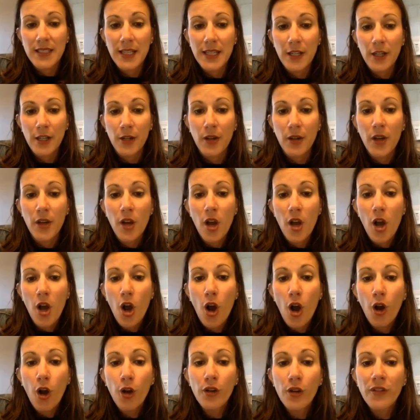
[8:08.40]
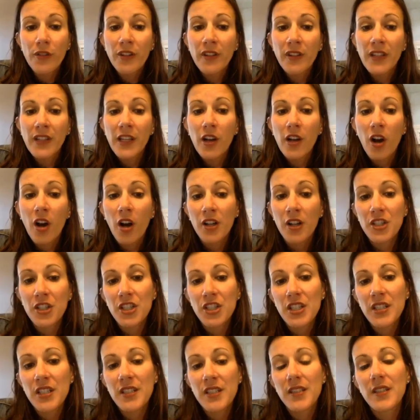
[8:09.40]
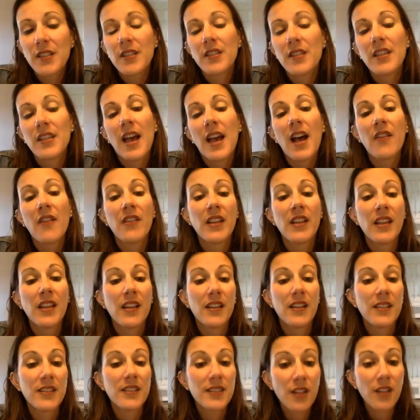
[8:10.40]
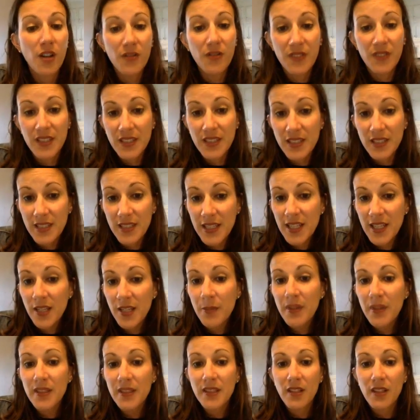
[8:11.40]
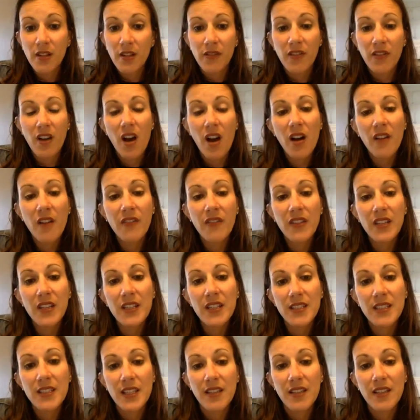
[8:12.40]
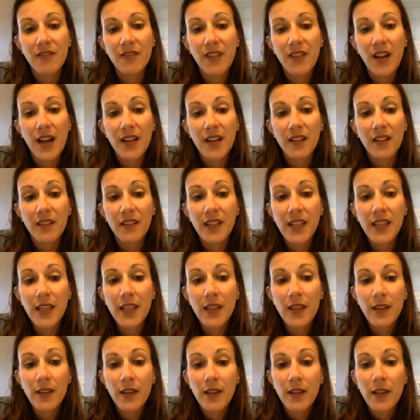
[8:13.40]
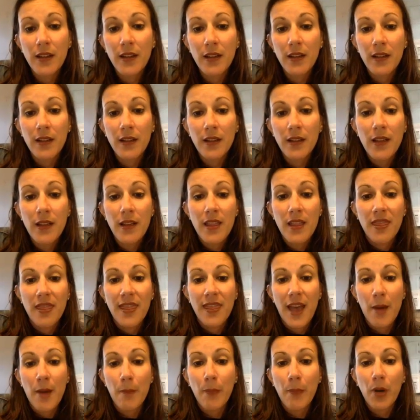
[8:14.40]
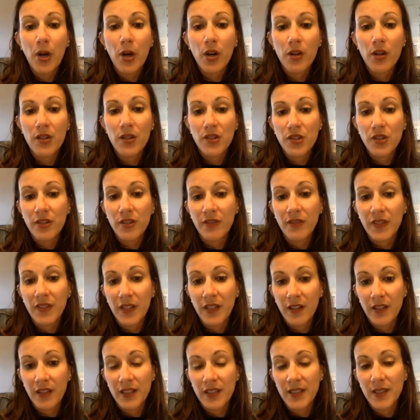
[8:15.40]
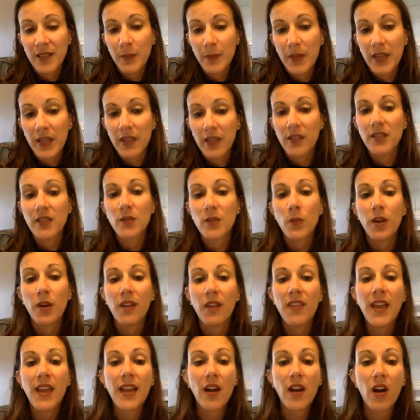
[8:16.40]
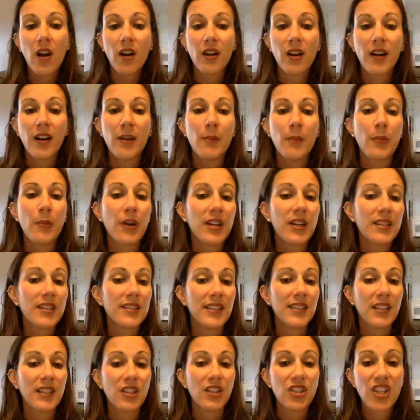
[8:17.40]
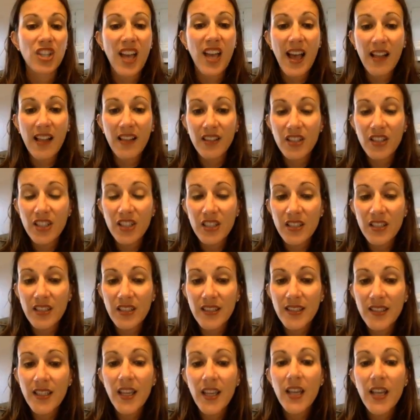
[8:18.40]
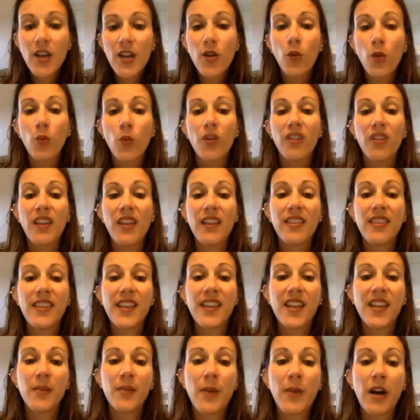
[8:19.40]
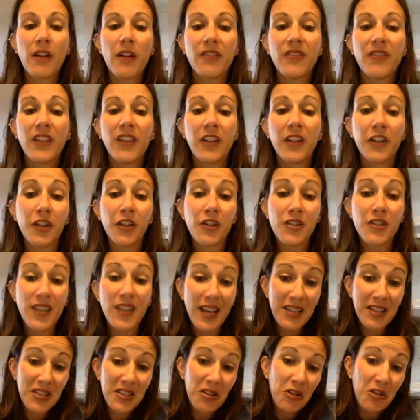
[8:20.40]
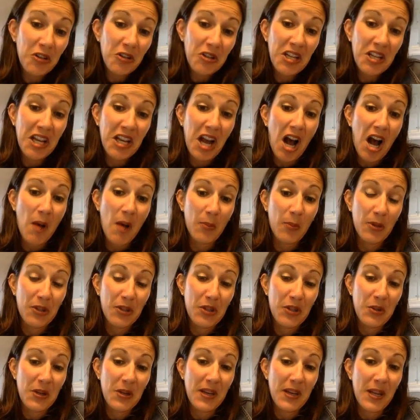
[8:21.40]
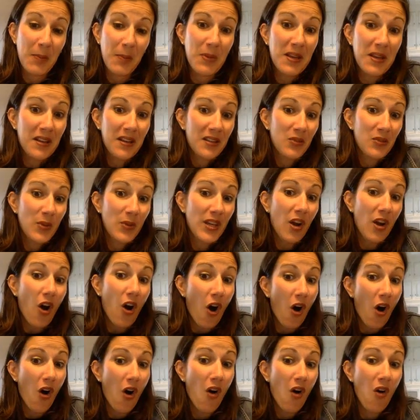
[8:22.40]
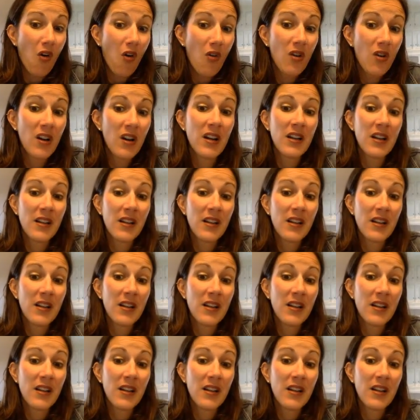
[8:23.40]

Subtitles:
down, overly cautious to having self-esteem, self-confidence, and finally that perseverance piece where they are embracing challenges, where they think about failures as a learning opportunity, because we all